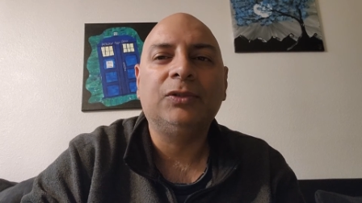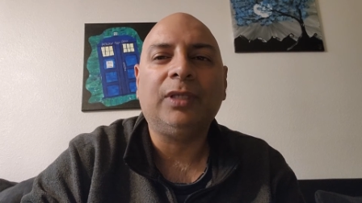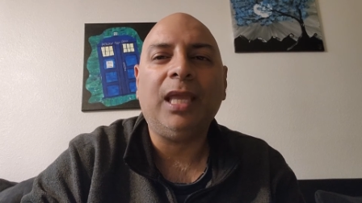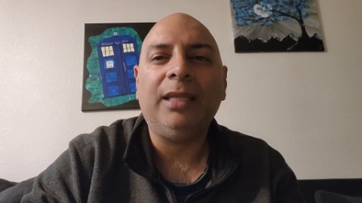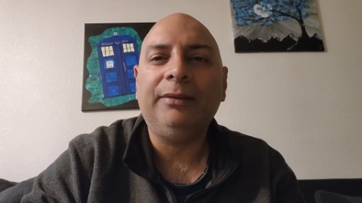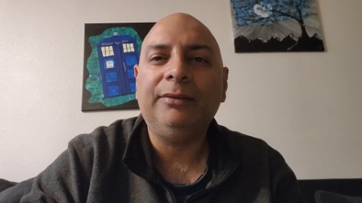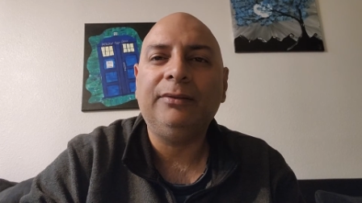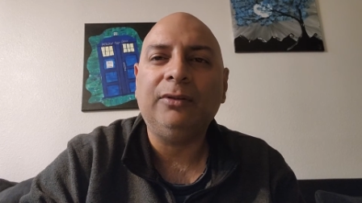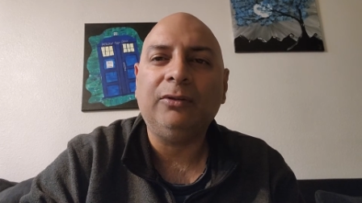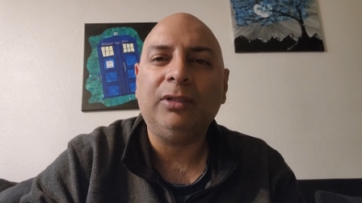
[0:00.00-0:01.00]
So again,
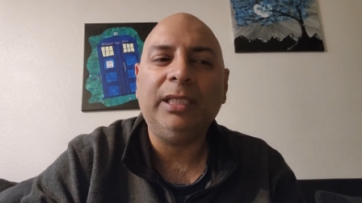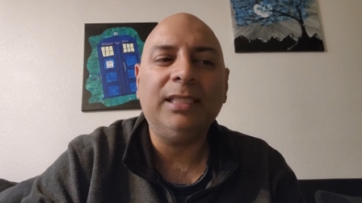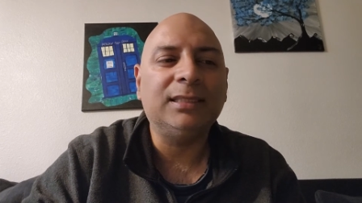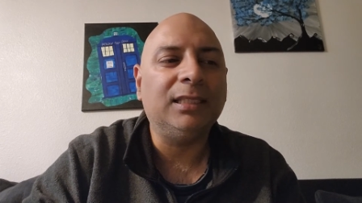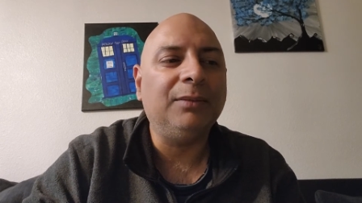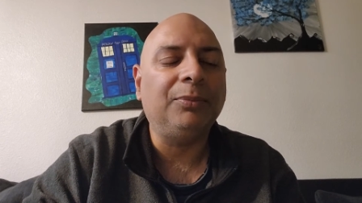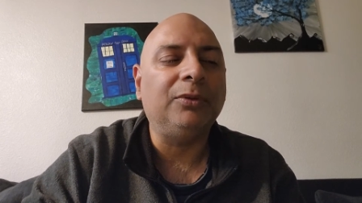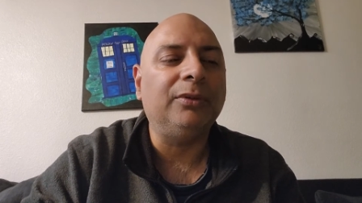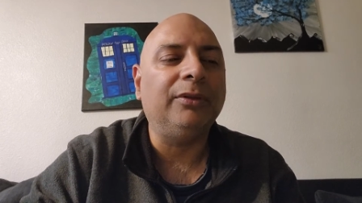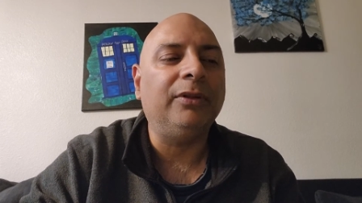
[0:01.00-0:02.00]
not only is it
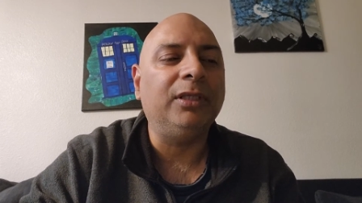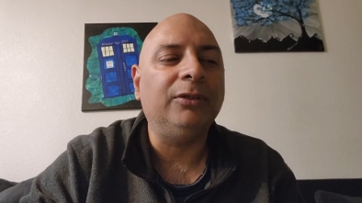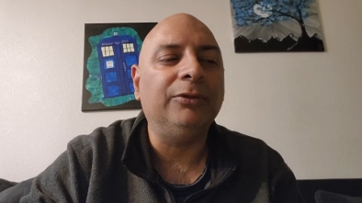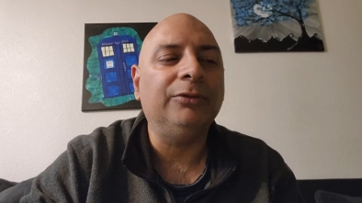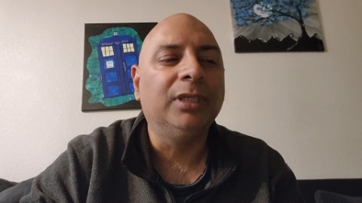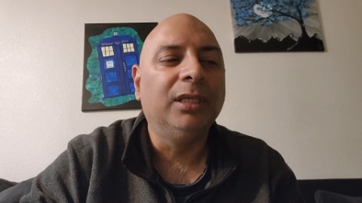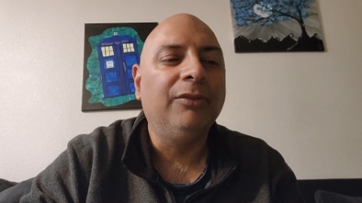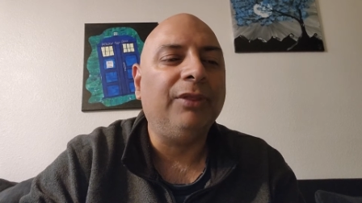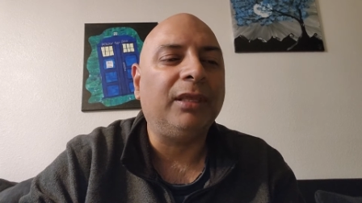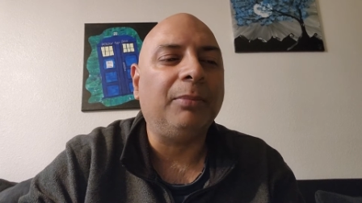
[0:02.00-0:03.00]
important that you
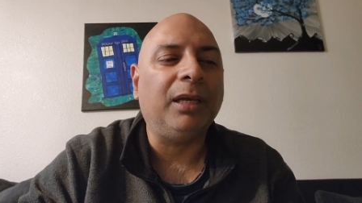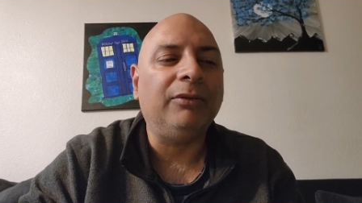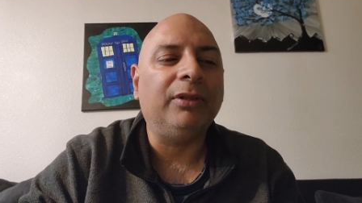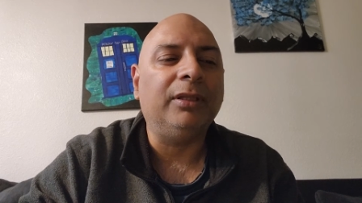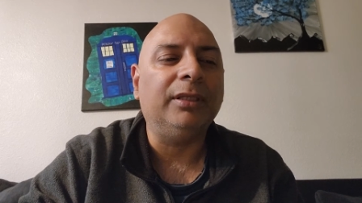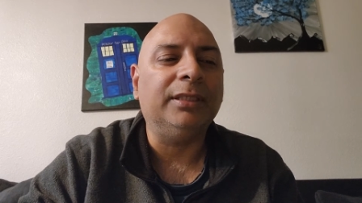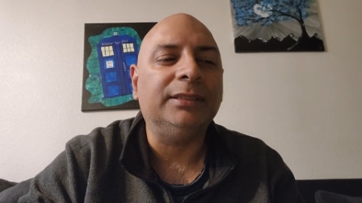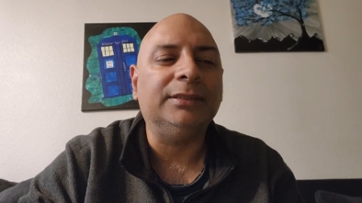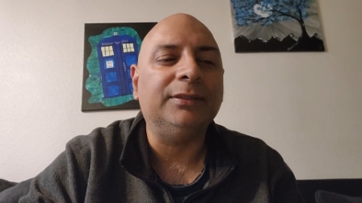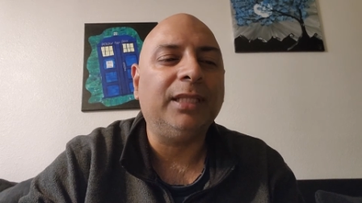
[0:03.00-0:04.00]
think about
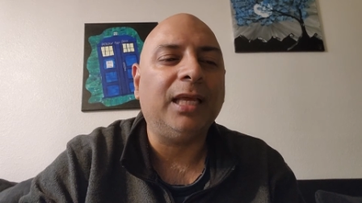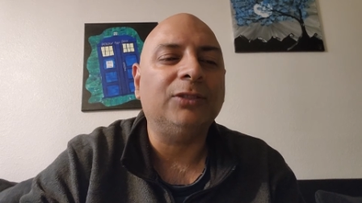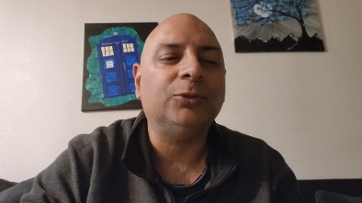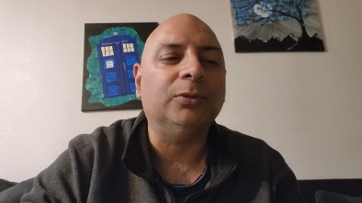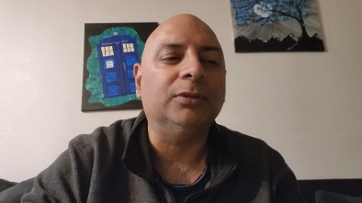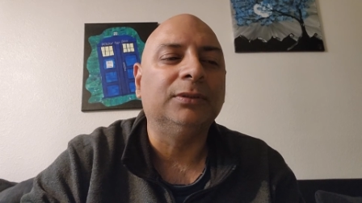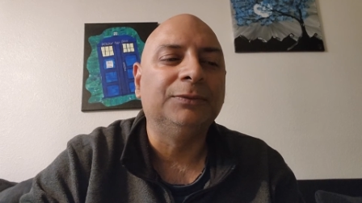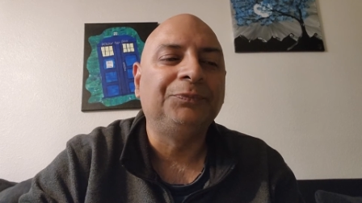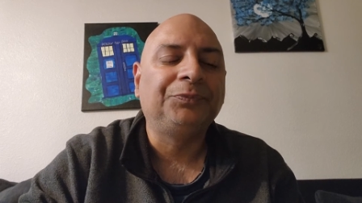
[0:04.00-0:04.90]
the the actual